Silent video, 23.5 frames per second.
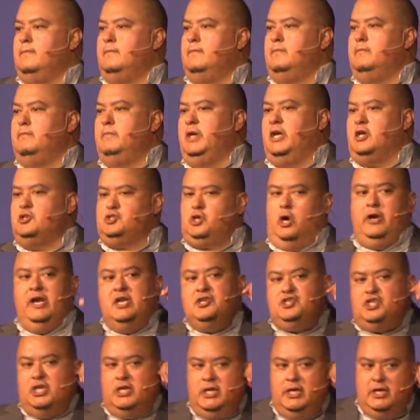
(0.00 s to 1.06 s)
because our
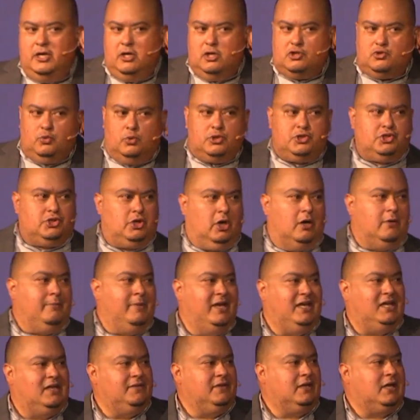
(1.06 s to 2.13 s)
itching ears will start
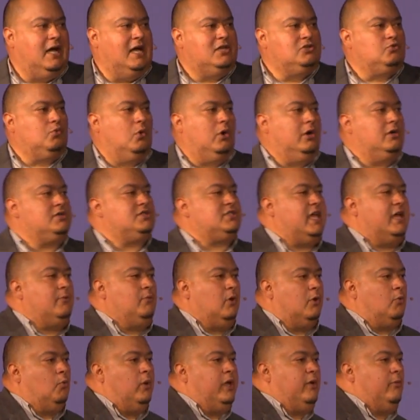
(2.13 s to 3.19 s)
making God's word say
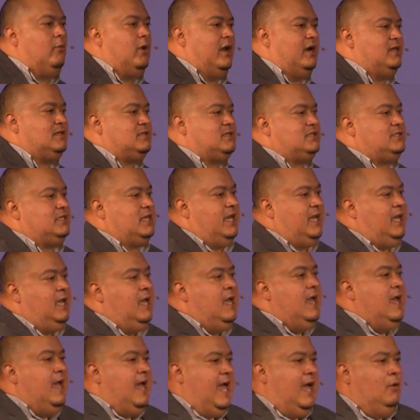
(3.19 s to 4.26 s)
what we want it to say,
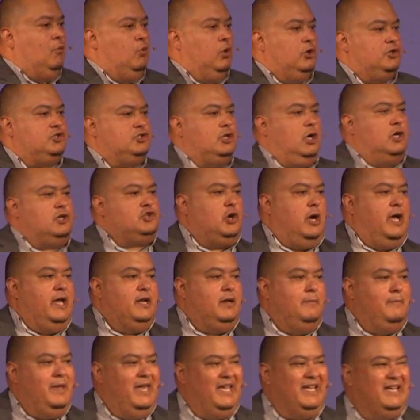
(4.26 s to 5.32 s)
and we'll start trying to
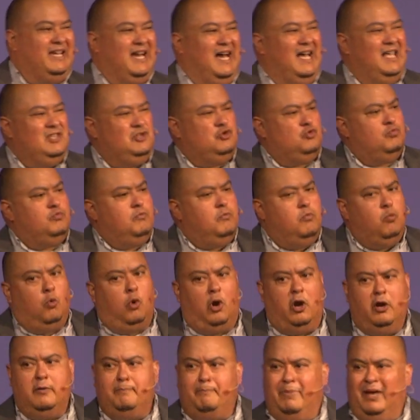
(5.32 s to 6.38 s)
make God's
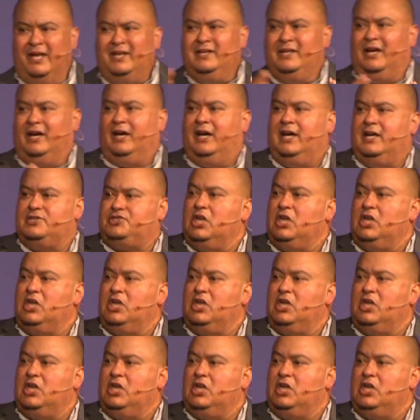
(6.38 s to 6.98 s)
word bend to us